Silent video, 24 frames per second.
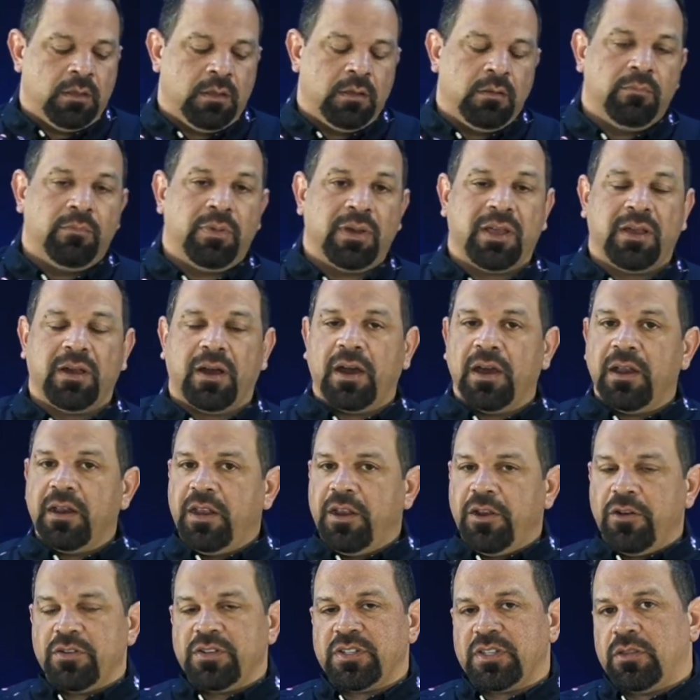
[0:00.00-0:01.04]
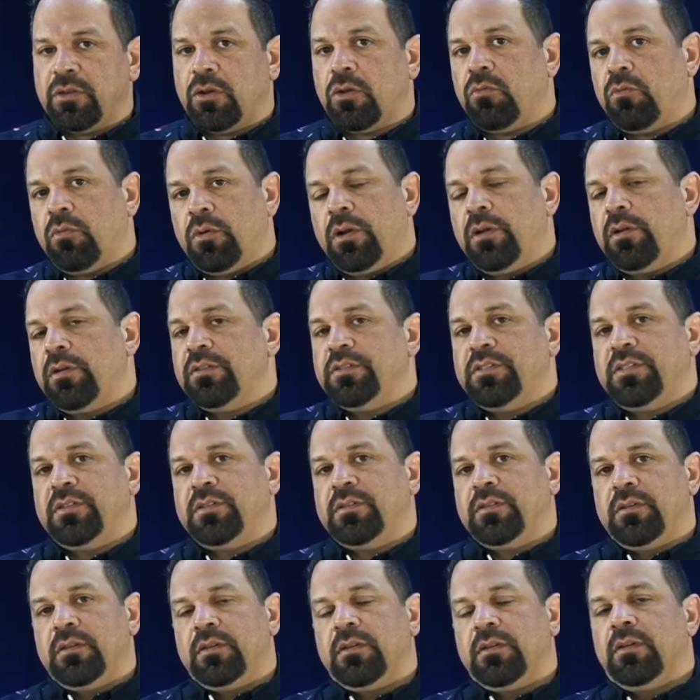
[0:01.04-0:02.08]
But God hears their
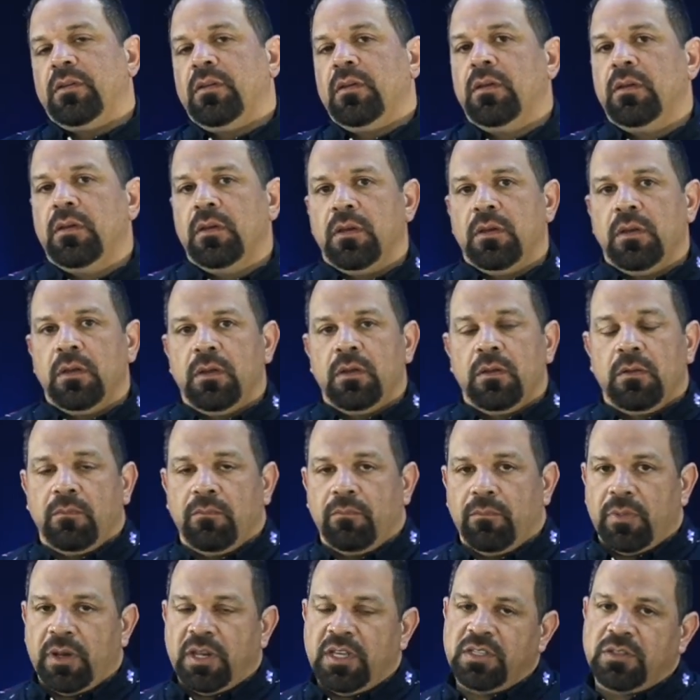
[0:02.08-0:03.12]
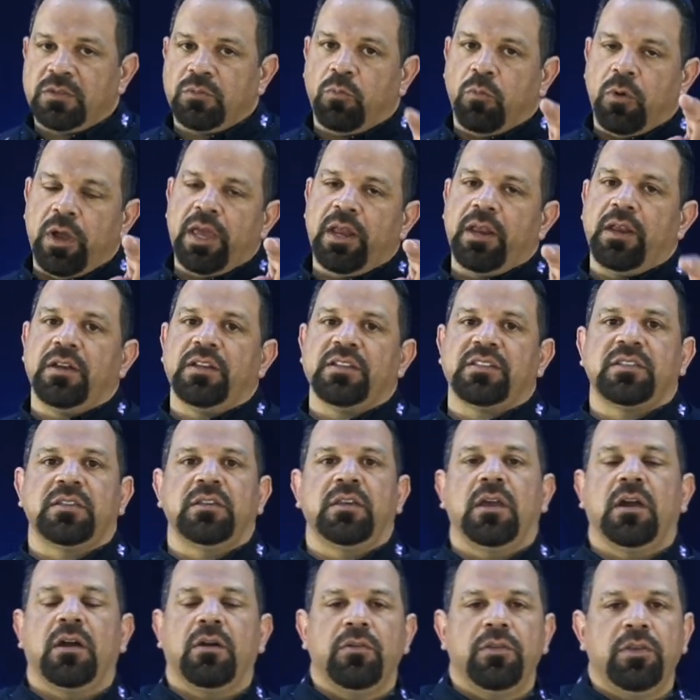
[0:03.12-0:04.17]
words, but he's waiting to see
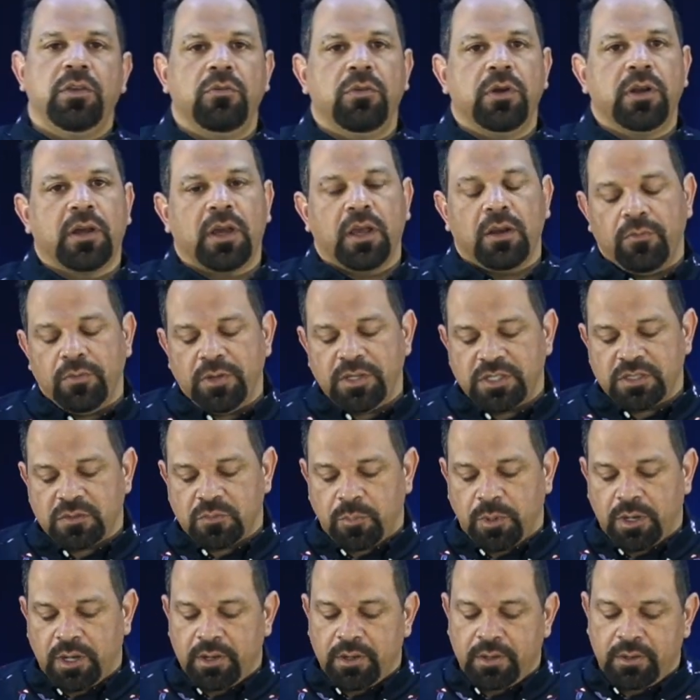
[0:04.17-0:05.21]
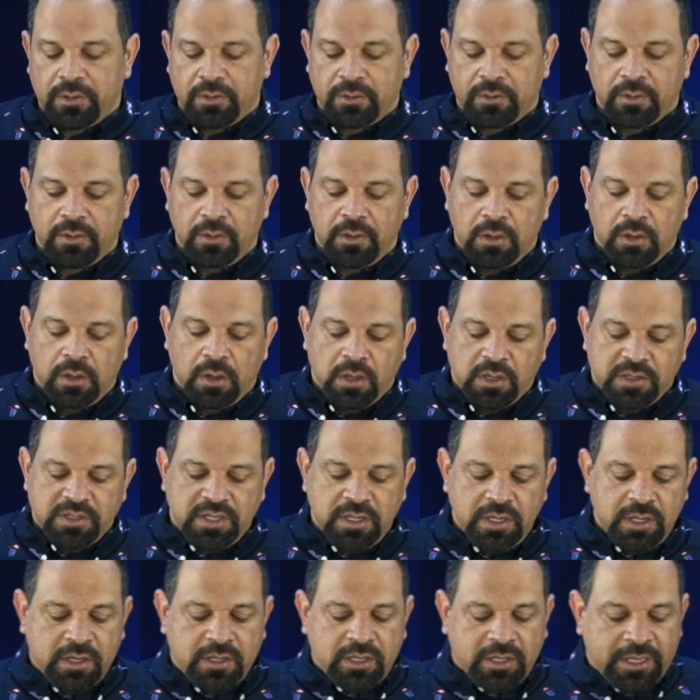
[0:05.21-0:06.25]
how you and I respond. See,
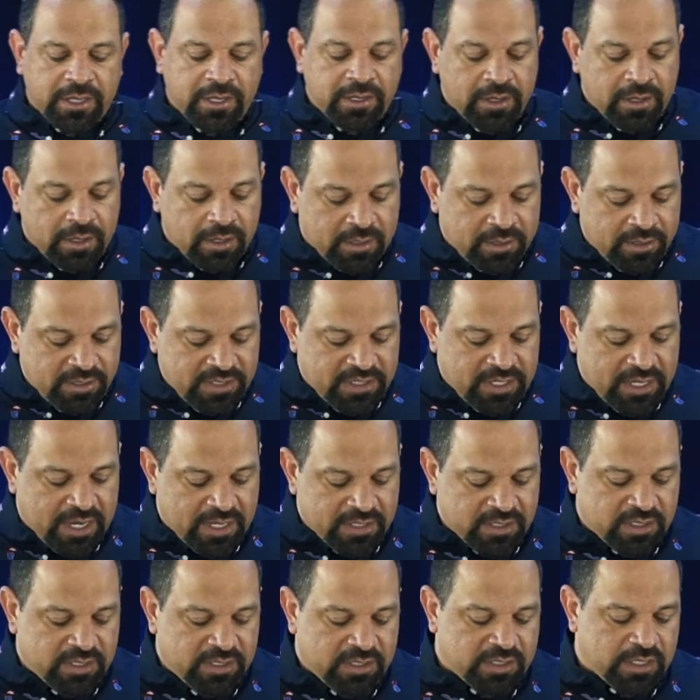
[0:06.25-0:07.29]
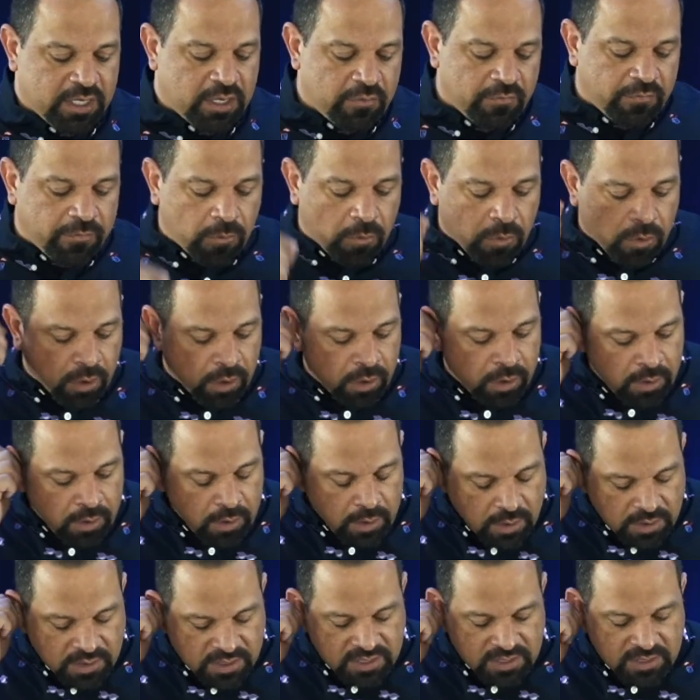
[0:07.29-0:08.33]
Ecclesiastes 10:4
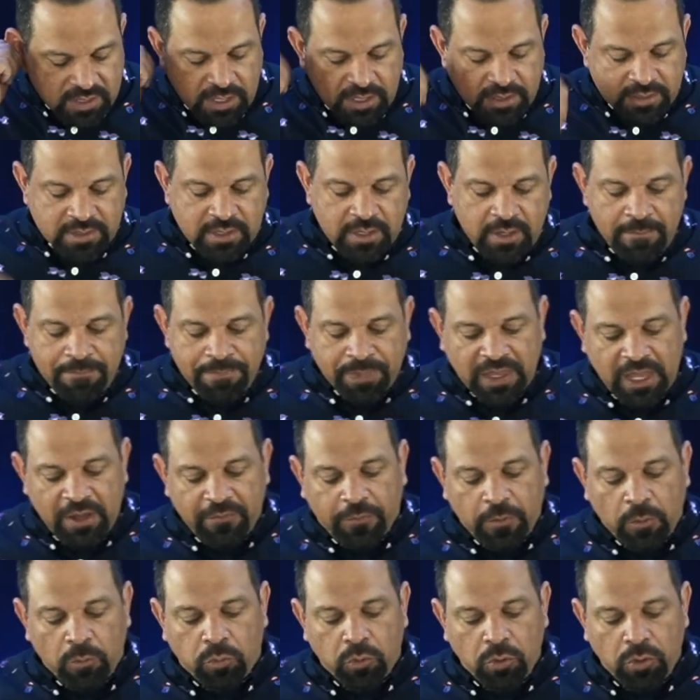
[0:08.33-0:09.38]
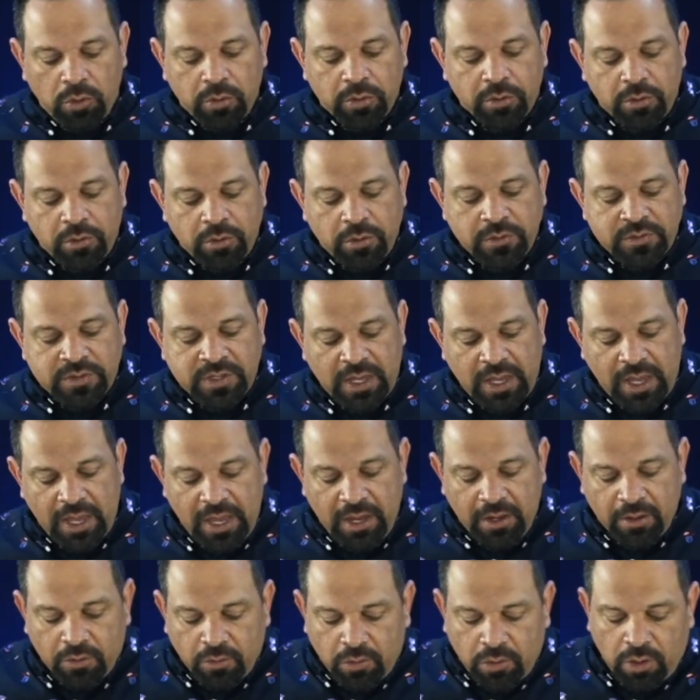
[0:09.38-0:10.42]
states, if a ruler's
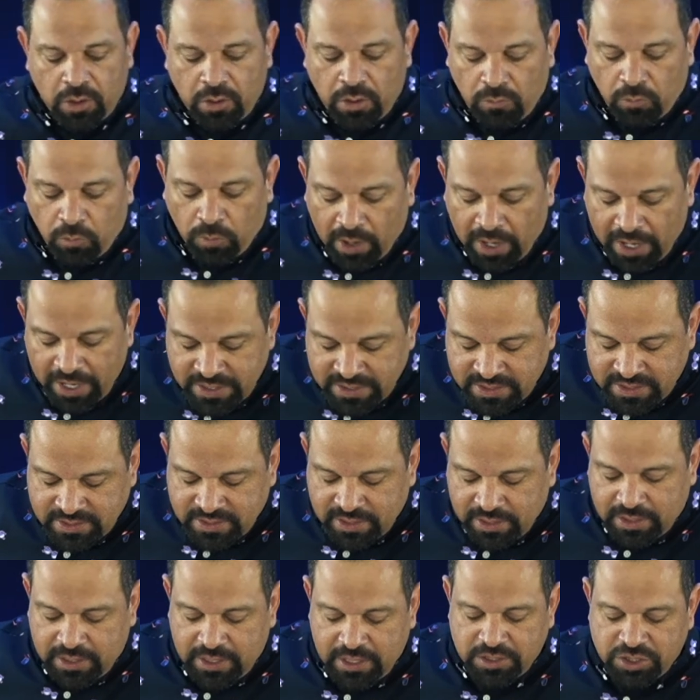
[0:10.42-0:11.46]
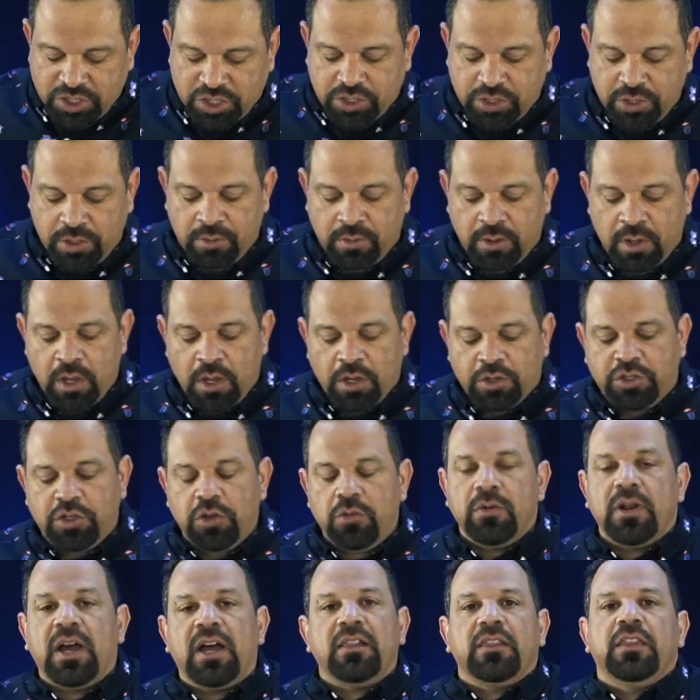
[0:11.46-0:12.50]
anger rises against you, do
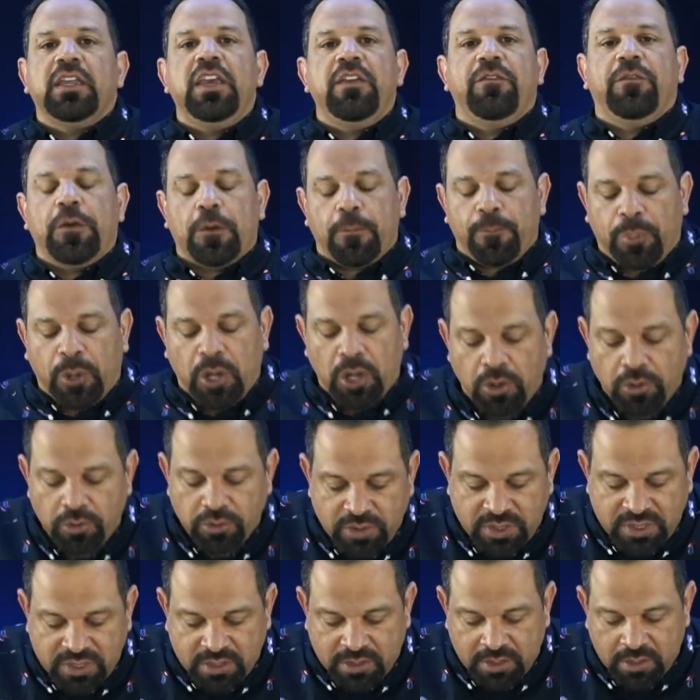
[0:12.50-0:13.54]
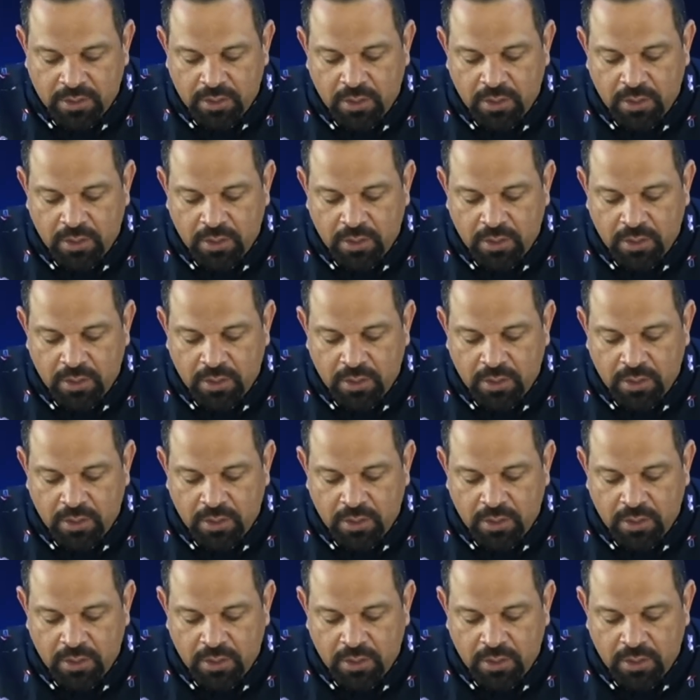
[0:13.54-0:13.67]
not leave your post.